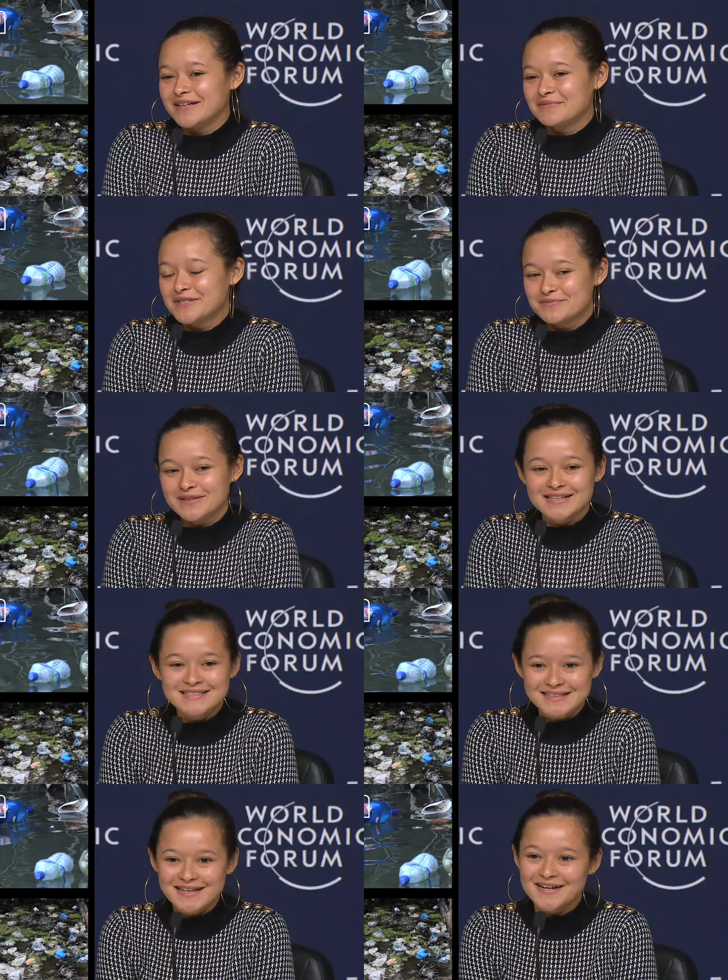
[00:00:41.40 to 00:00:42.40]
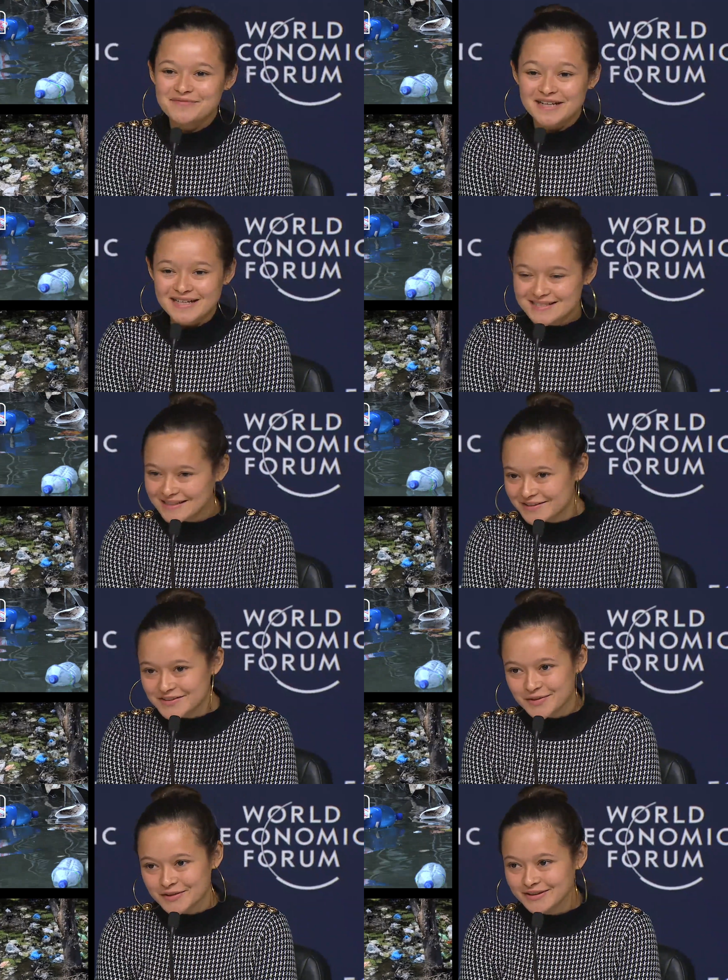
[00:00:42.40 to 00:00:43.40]
name is Melati. I'm 19 years
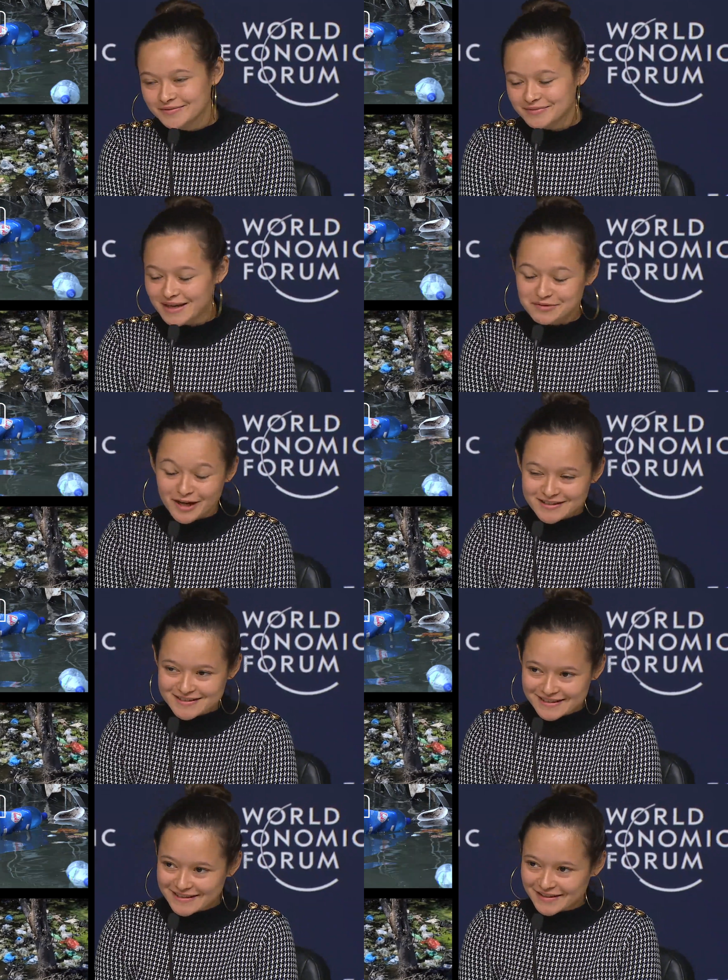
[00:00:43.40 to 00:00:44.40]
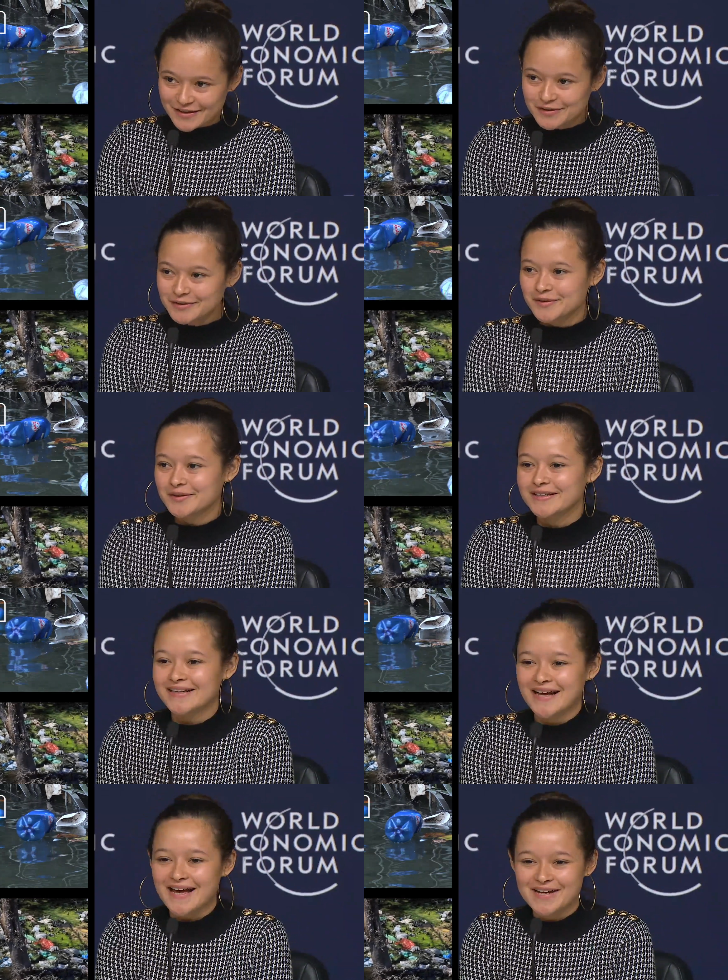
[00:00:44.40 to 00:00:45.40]
old. I'm not a CEO or a
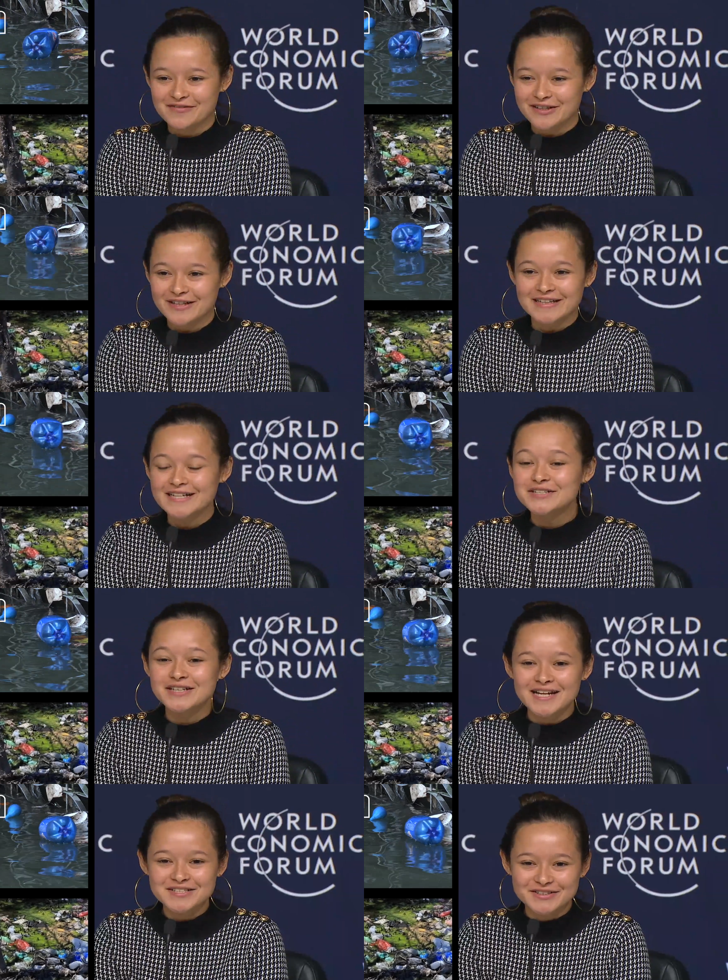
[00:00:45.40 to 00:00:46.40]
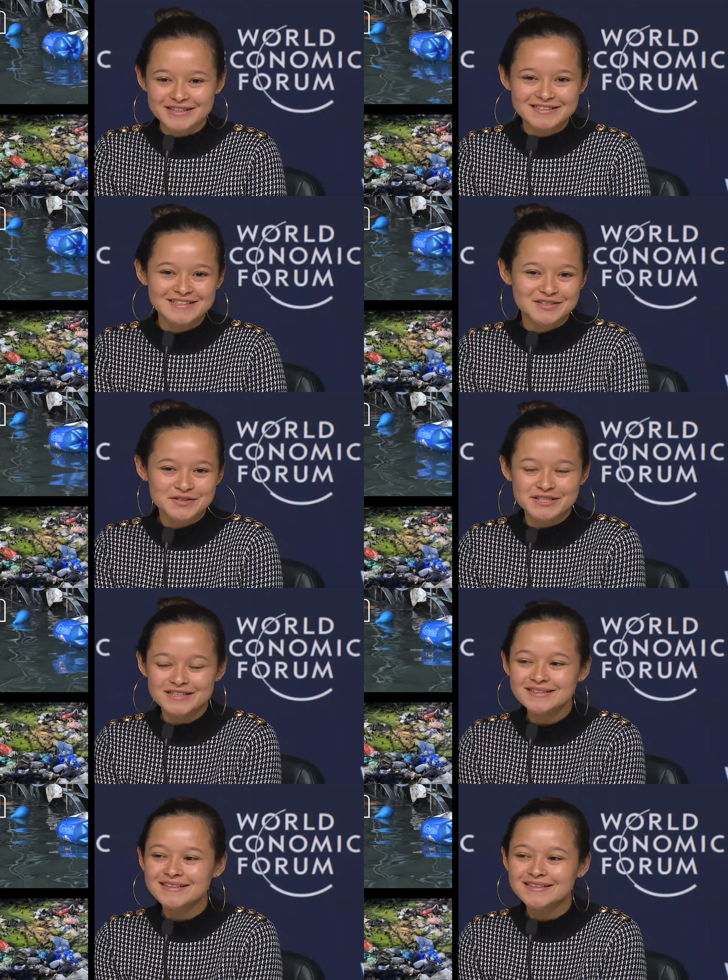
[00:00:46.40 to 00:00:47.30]
head of an international institution.